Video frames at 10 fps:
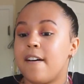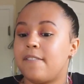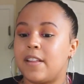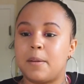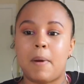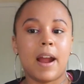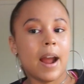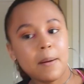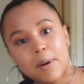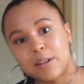fill in my
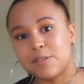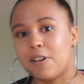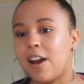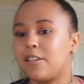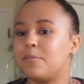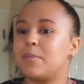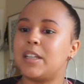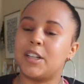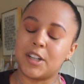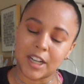eyebrows
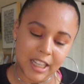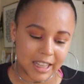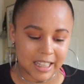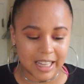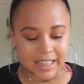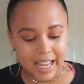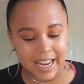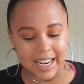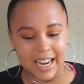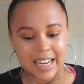randomly or anything like that.